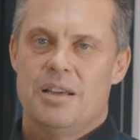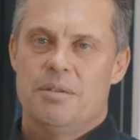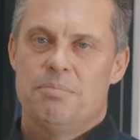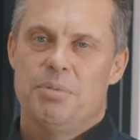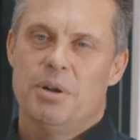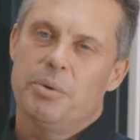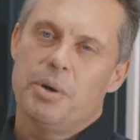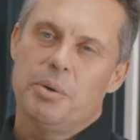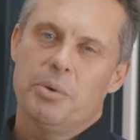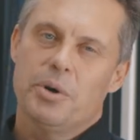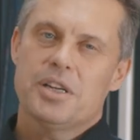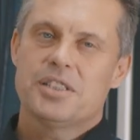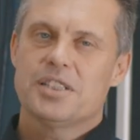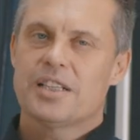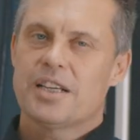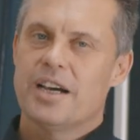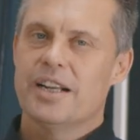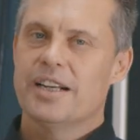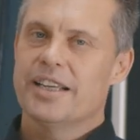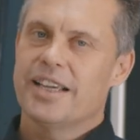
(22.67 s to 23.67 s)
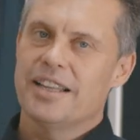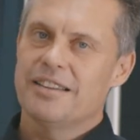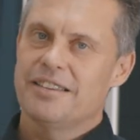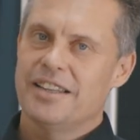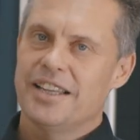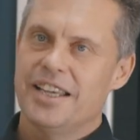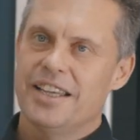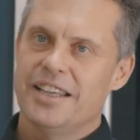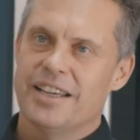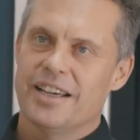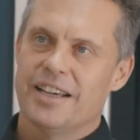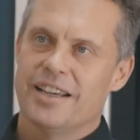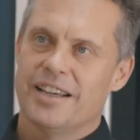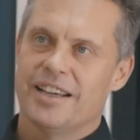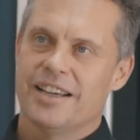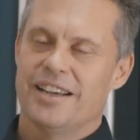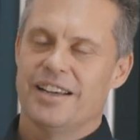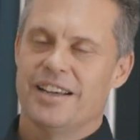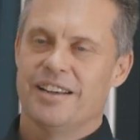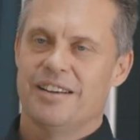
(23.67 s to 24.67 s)
but we wanted to kind of get
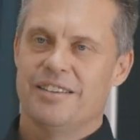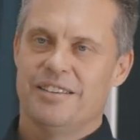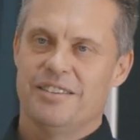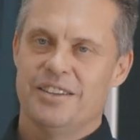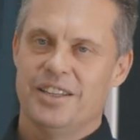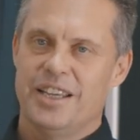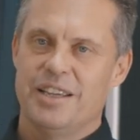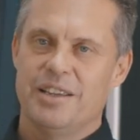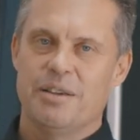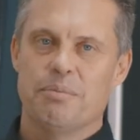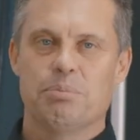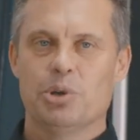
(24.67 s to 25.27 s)
the